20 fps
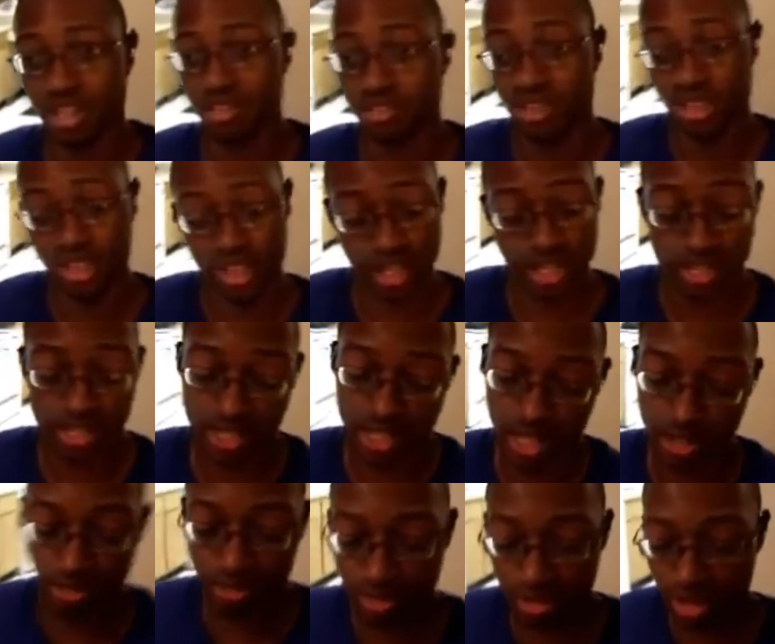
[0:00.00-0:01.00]
know, we gotta see
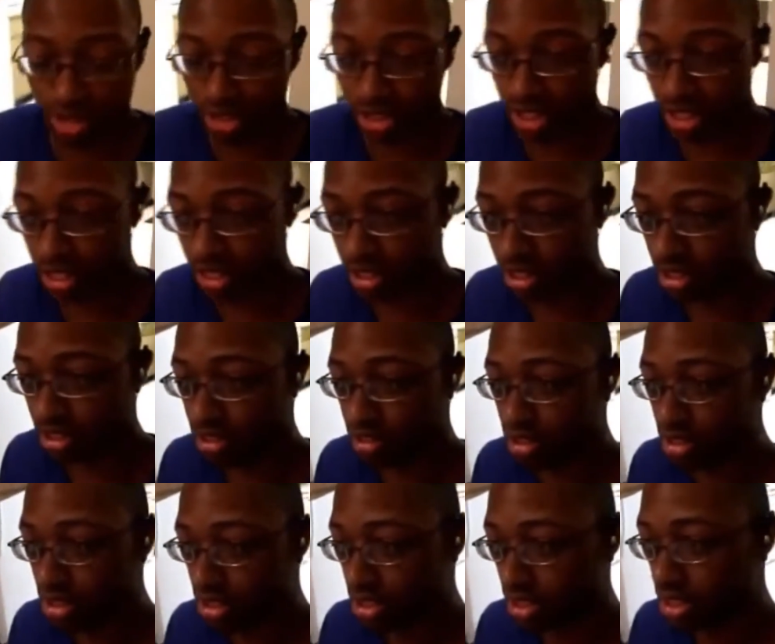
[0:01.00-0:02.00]
if it works out though.
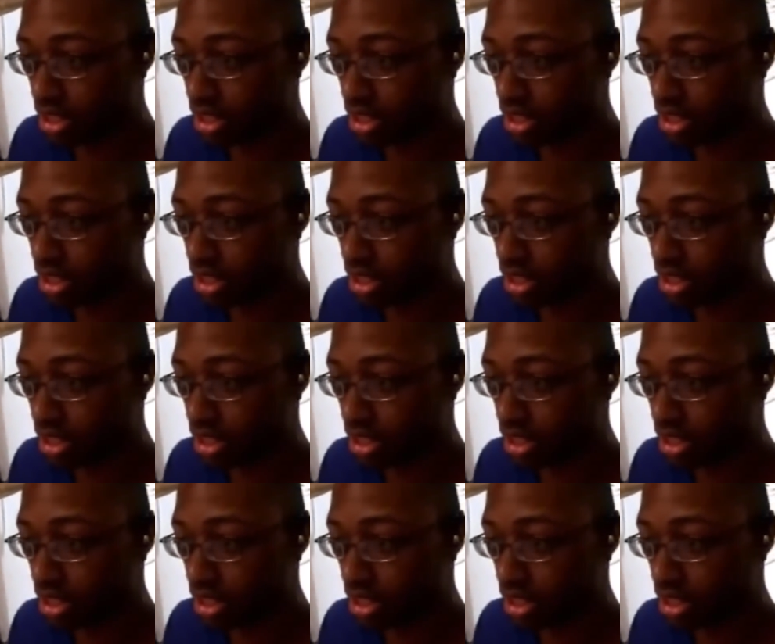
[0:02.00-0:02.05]
And